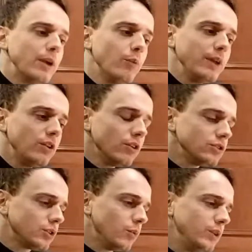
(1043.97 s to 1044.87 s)
we
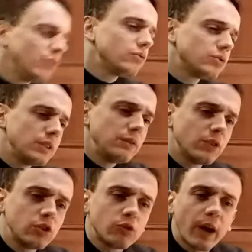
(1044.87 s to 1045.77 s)
don't
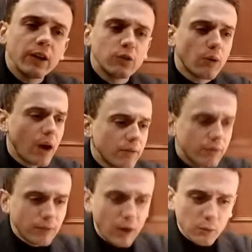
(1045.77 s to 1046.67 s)
even try to have
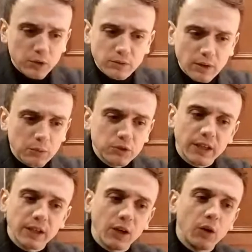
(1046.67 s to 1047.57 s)
I would
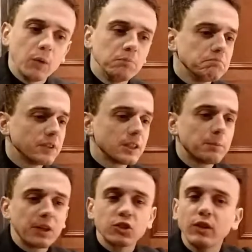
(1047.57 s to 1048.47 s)
say
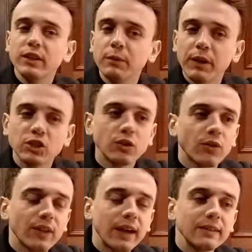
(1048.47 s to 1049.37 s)
special direction on
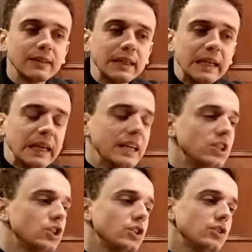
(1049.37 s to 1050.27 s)
that. It's
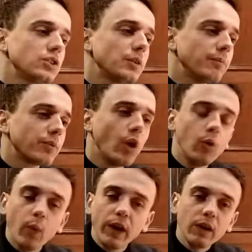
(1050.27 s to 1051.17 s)
just a
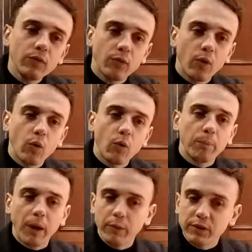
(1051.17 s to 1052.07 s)
way for
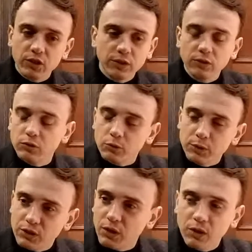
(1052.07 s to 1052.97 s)
Parisian
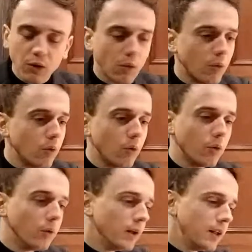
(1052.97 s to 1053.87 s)
tourists
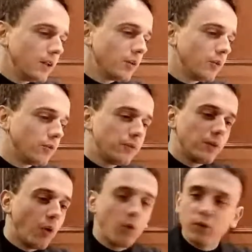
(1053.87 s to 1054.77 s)
or
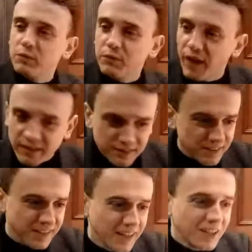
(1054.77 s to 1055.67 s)
organ
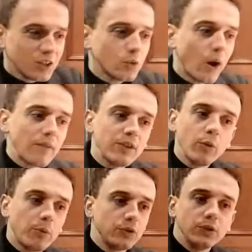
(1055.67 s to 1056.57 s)
fans to have the
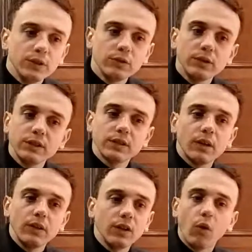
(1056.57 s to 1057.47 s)
opportunity to
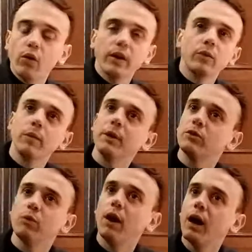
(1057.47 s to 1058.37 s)
listen the organ
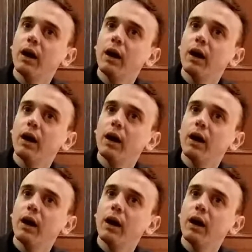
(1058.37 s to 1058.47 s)
repertoire.